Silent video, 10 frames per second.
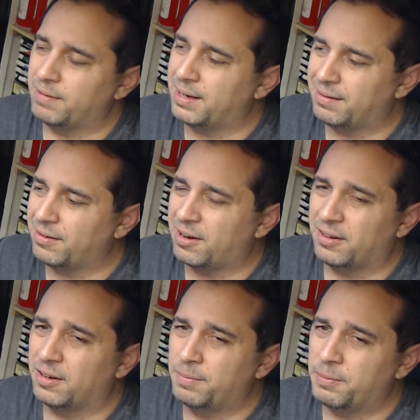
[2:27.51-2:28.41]
and not a
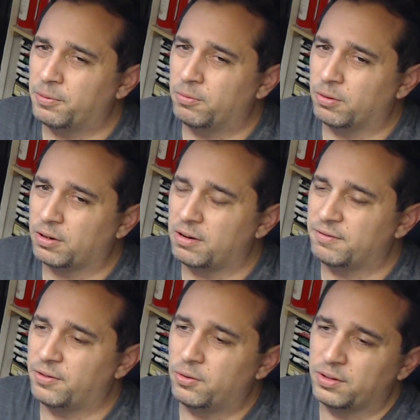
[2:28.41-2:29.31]
lot of people work on
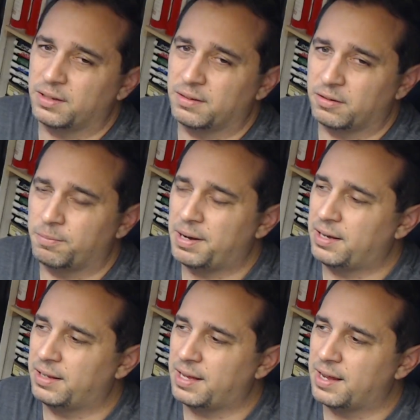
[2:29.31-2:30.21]
phones because they're a pain
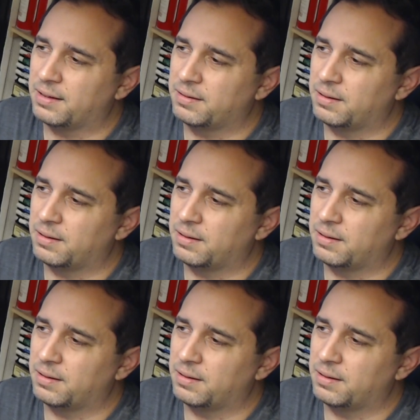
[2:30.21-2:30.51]
in the ass,